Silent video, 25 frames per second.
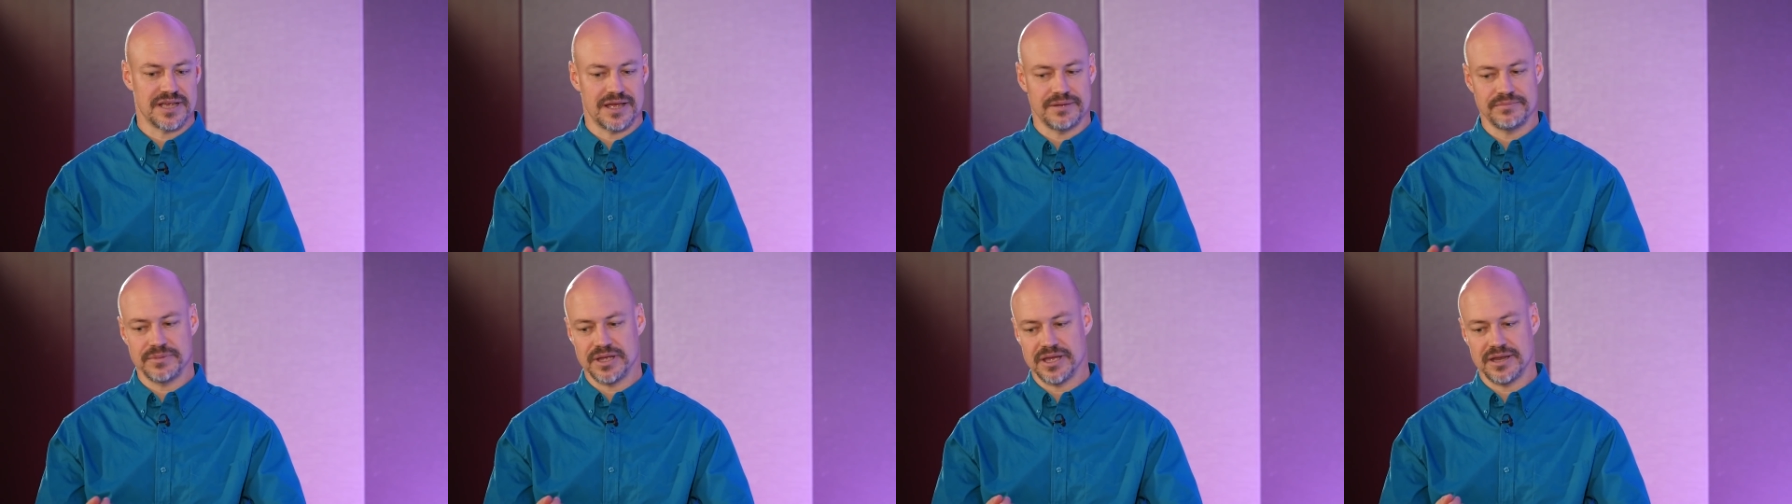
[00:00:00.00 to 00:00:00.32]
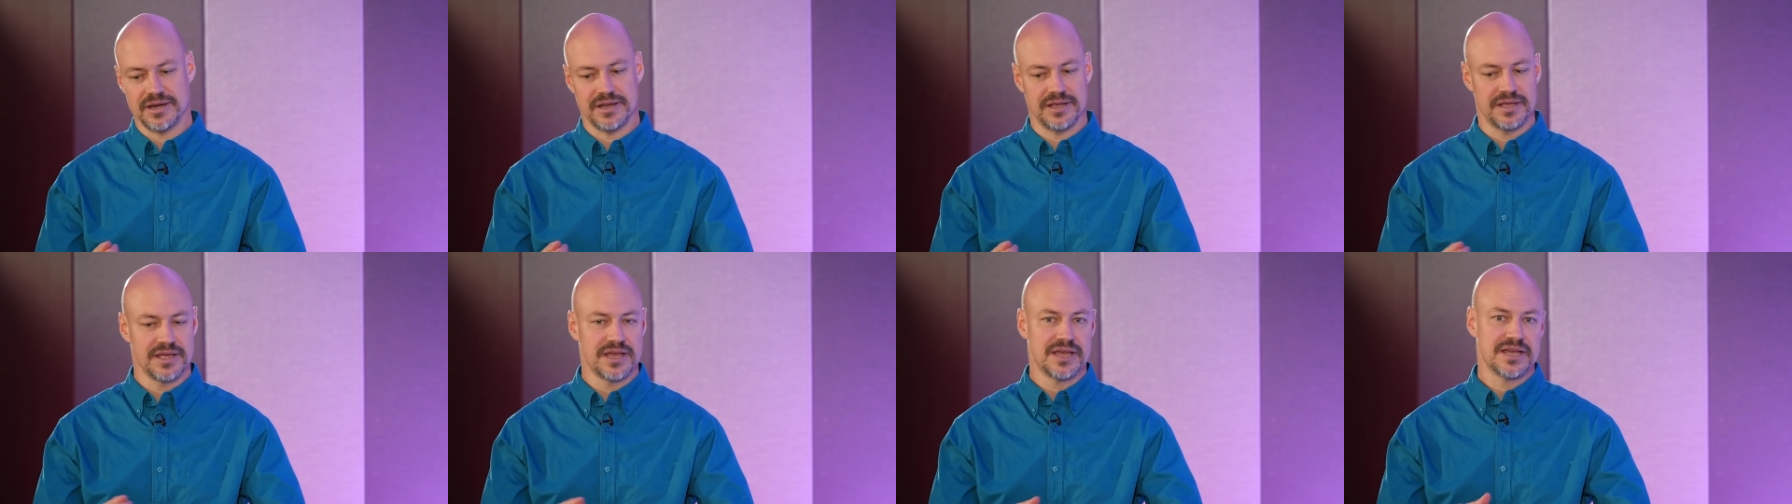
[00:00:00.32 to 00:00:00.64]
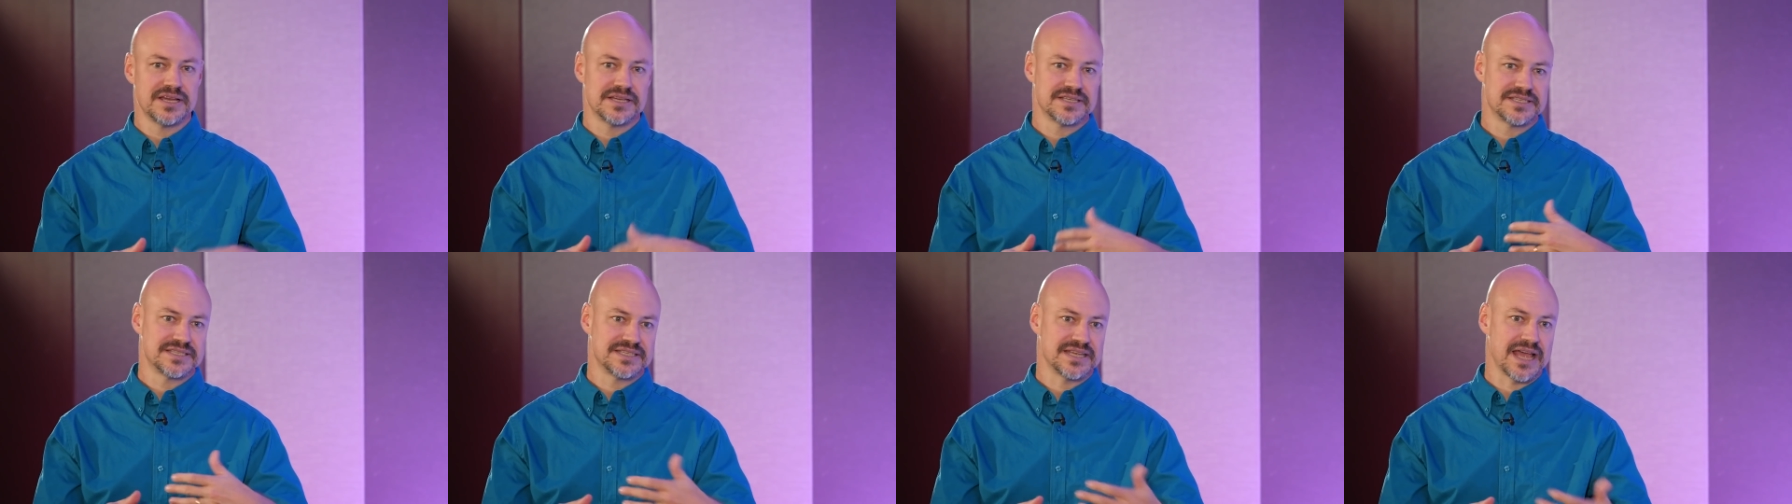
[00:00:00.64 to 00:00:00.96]
I'm going to
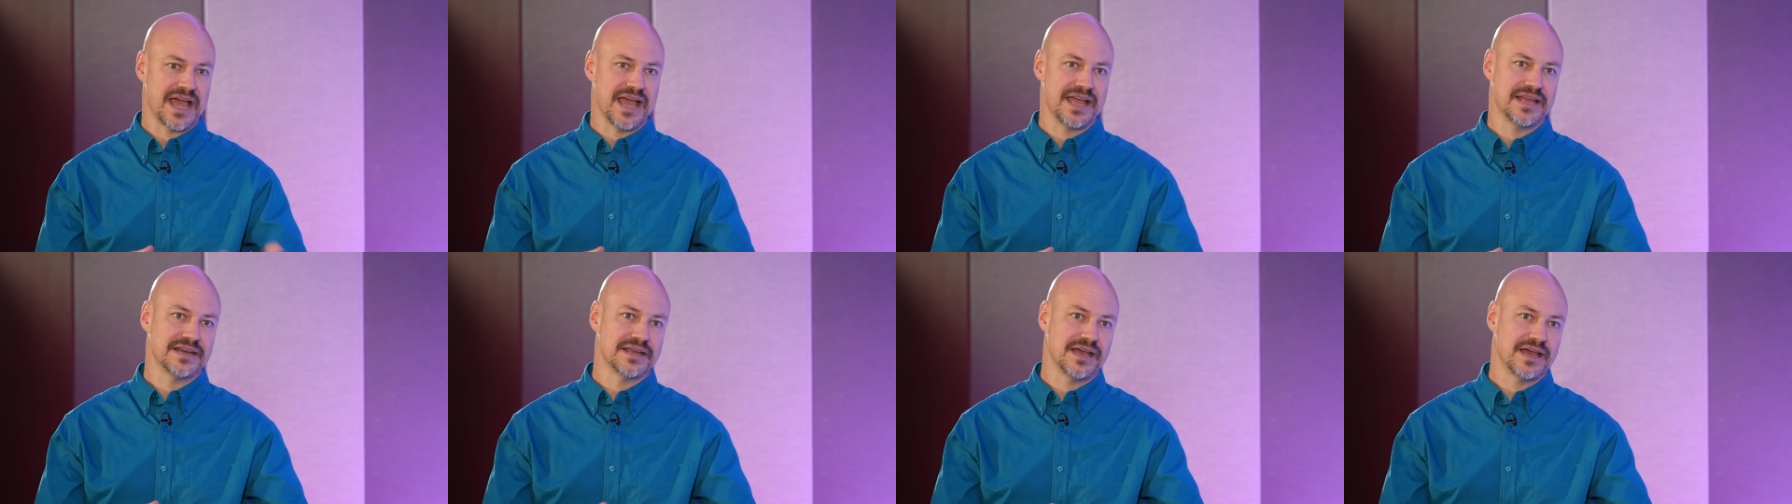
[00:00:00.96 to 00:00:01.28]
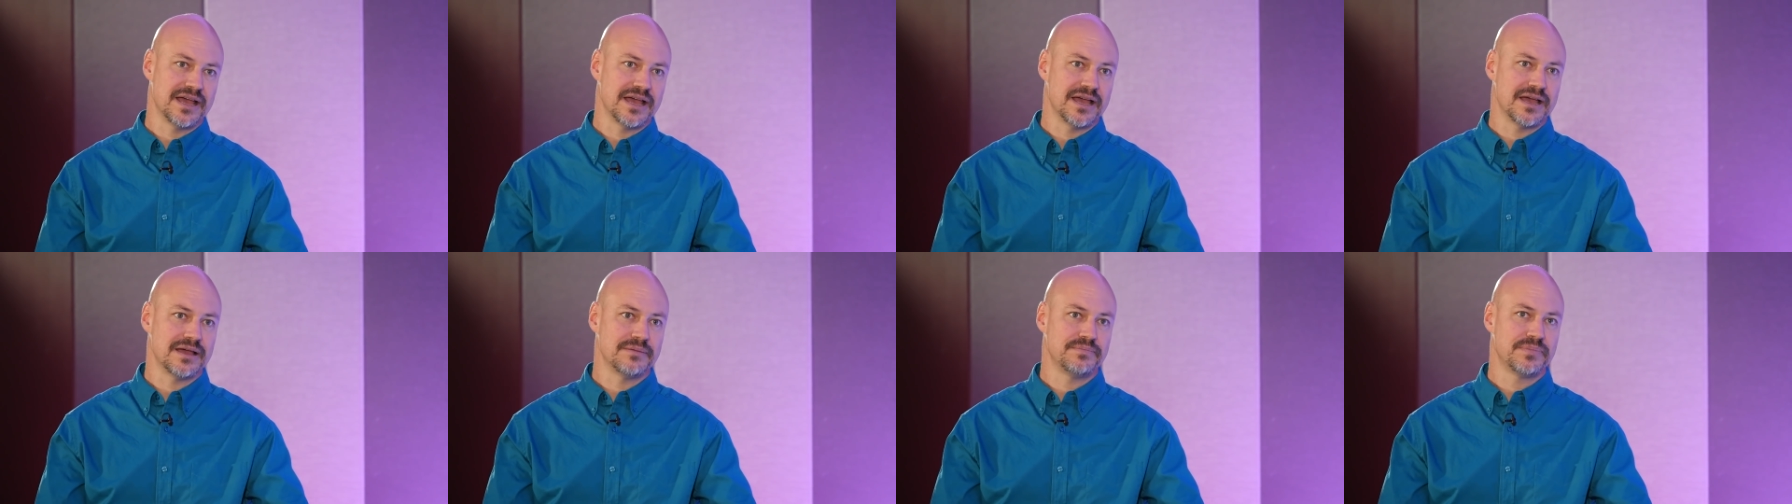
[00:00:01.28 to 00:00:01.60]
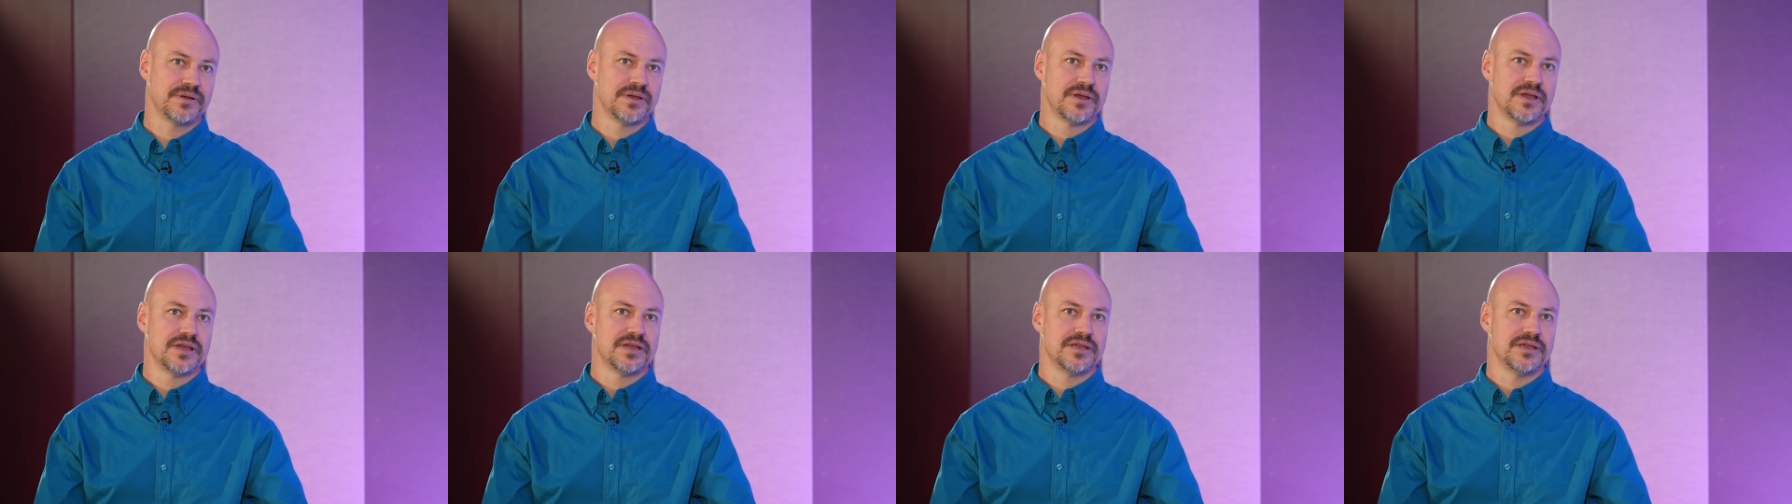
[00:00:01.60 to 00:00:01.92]
sign
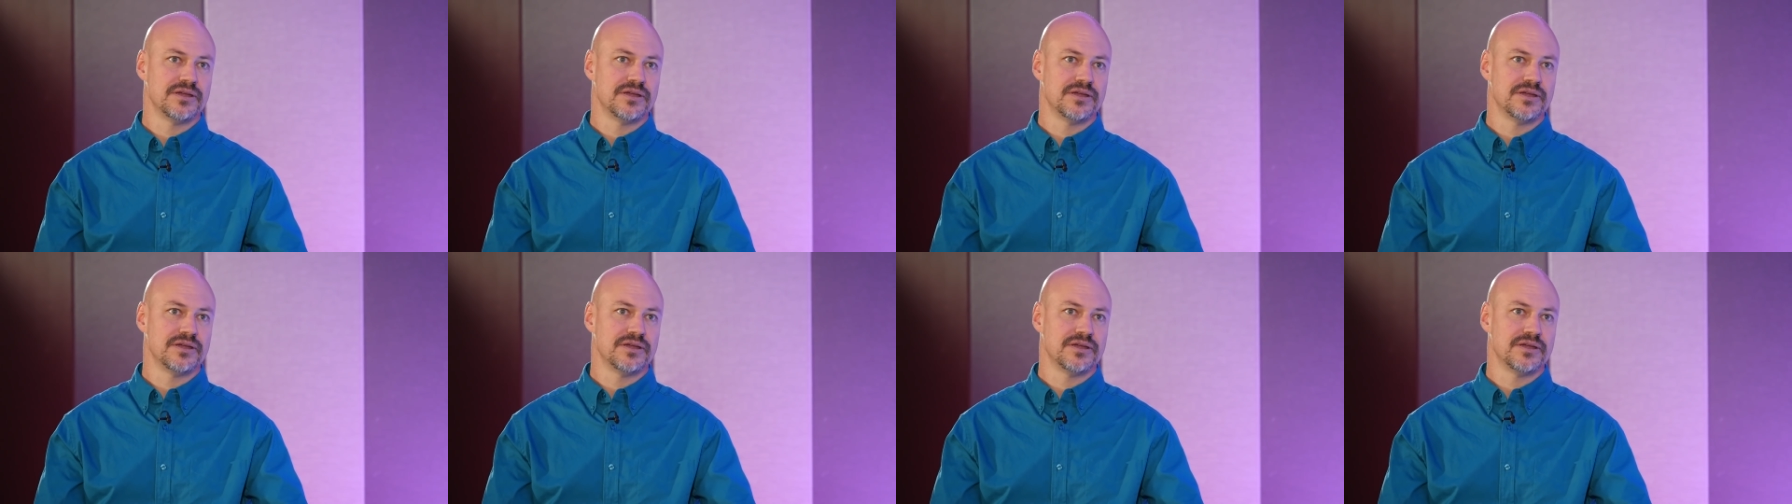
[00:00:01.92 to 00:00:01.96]
up,